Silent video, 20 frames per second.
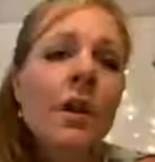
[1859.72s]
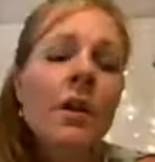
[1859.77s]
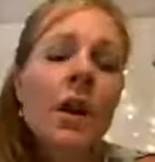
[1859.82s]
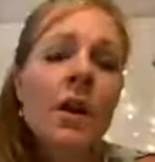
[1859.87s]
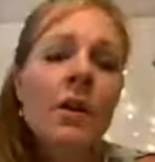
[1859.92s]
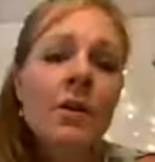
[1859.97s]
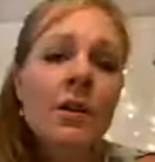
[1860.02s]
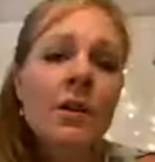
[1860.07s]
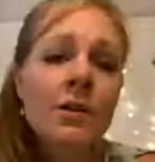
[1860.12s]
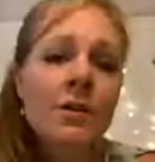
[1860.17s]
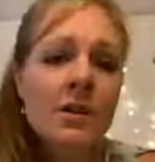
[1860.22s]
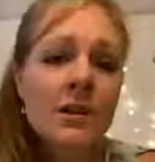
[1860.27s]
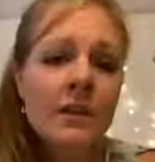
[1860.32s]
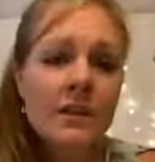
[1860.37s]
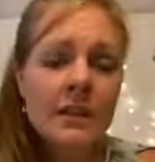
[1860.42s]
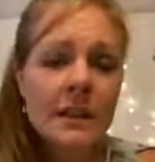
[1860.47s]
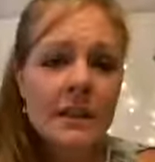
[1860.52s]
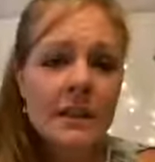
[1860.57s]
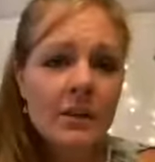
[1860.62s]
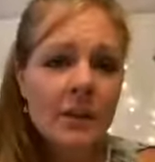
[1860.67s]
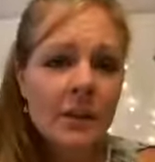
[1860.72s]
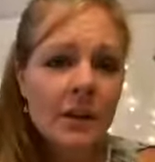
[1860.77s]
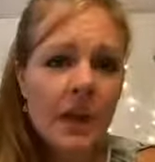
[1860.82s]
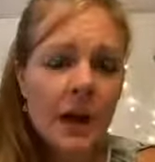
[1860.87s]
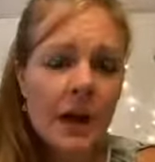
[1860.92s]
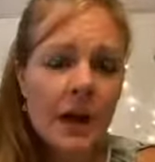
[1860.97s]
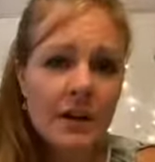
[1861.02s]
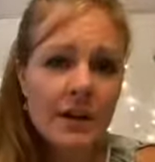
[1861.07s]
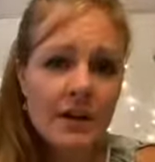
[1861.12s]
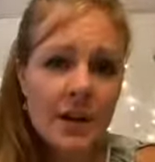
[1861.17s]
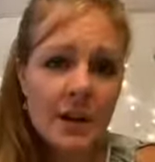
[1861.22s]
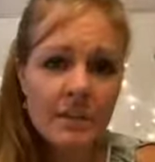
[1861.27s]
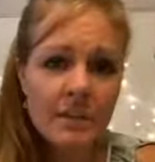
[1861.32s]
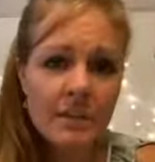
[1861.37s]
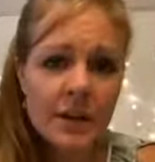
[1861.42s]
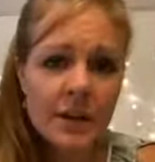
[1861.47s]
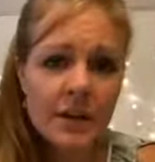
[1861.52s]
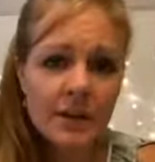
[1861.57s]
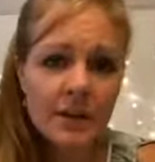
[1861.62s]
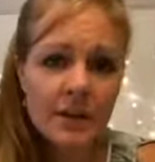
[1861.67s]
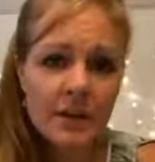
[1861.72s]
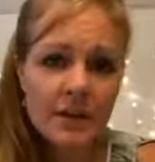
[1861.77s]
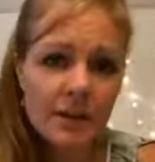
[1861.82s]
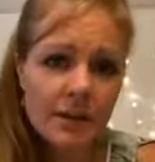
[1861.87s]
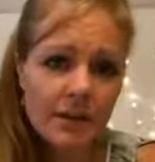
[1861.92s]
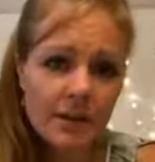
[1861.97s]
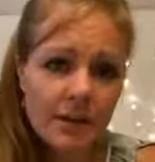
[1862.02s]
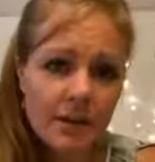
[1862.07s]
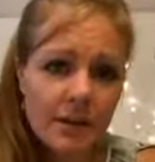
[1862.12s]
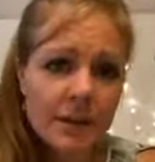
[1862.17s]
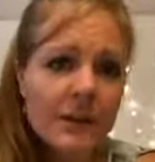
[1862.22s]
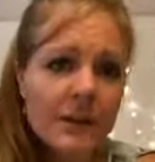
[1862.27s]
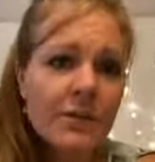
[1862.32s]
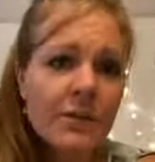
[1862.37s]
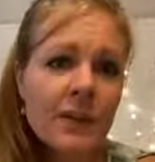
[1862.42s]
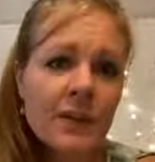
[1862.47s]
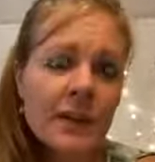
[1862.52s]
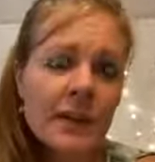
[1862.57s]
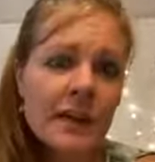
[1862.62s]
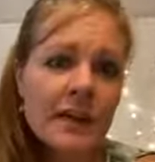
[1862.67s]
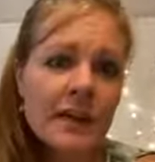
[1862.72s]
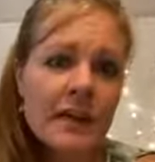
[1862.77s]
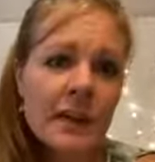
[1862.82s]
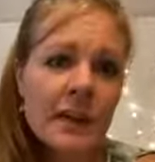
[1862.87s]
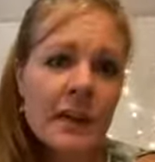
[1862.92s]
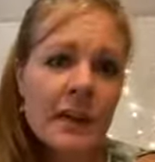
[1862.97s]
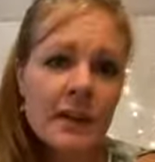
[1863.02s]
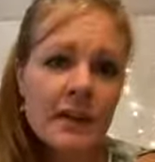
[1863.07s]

You just need to learn how to shapeshift. It's really easy.